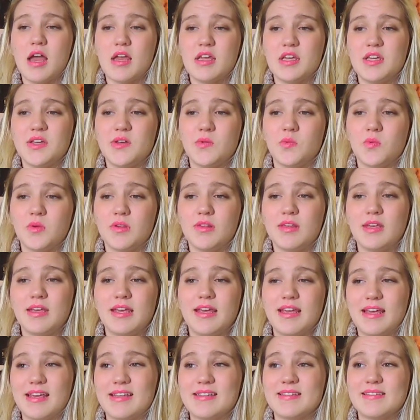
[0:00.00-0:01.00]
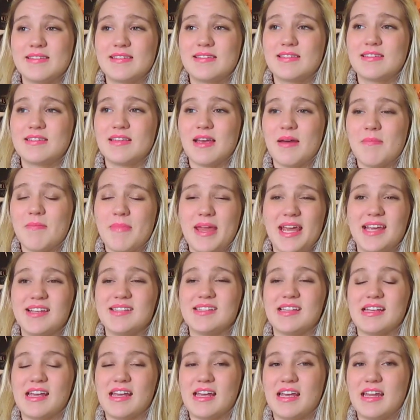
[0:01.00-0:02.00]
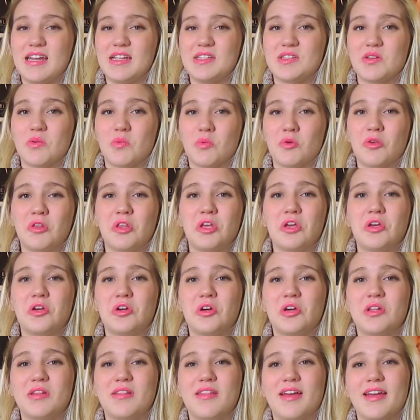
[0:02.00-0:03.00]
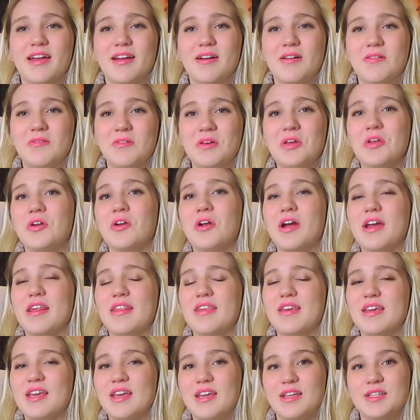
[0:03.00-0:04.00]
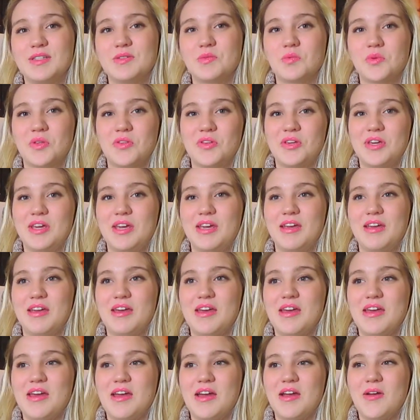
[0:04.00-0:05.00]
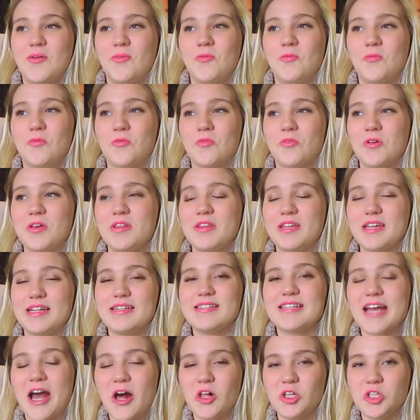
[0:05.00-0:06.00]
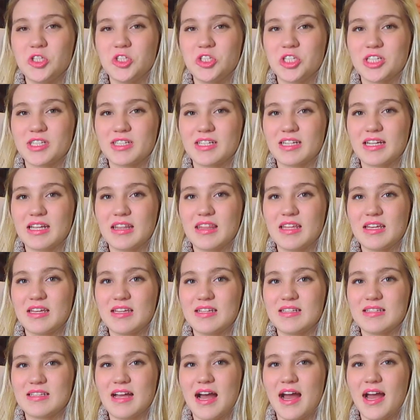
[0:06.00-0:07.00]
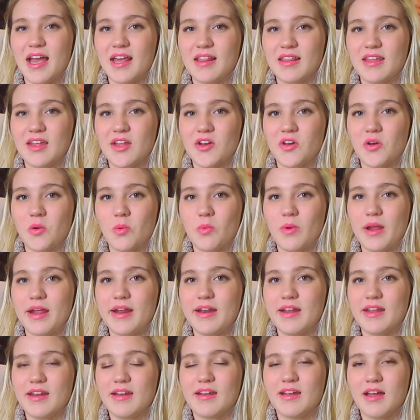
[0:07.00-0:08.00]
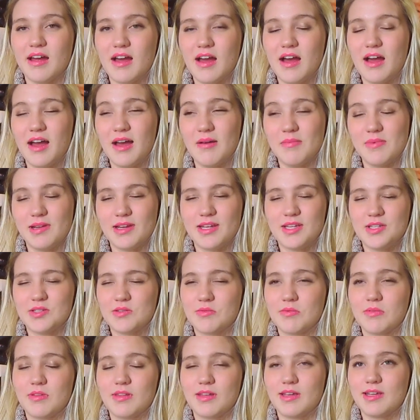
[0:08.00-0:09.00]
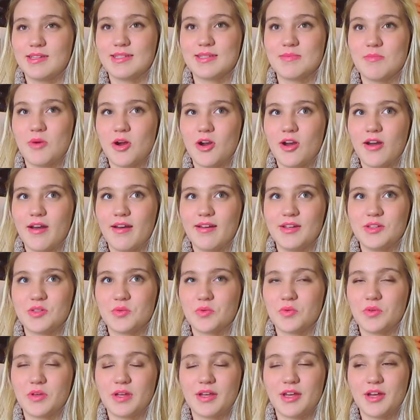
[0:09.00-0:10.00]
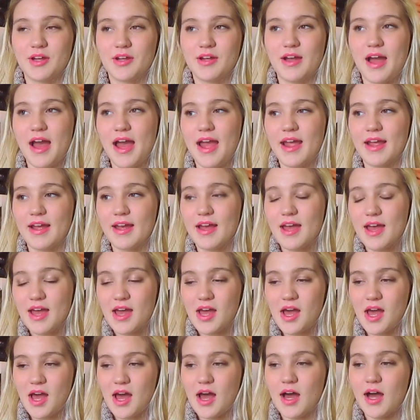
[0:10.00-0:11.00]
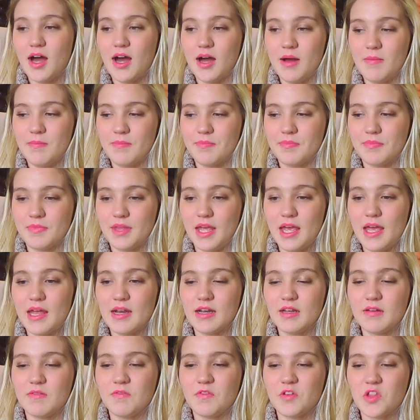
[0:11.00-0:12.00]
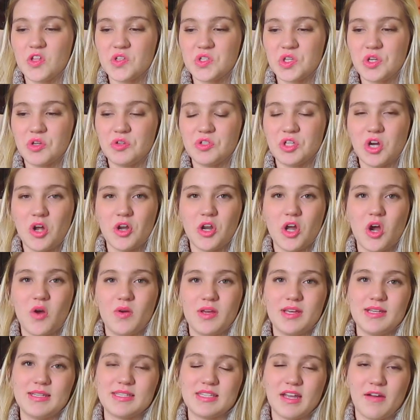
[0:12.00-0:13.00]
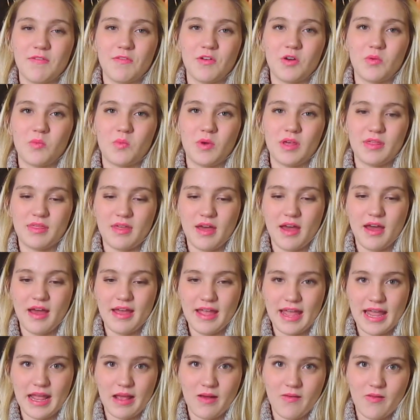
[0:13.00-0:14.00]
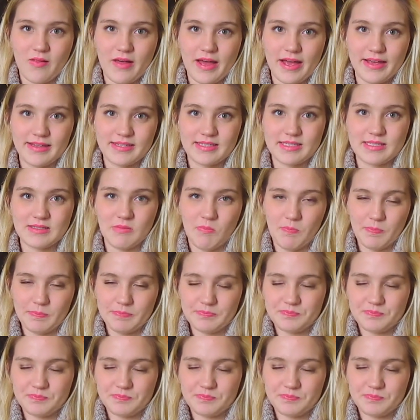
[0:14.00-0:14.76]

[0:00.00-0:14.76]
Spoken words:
He really is amazing. He's a really good like leader. I think he's really intelligent, and I think he's highly underrated, but he's really smart. He's a really good guy. And for those of you who don't know, he suffered with ALS.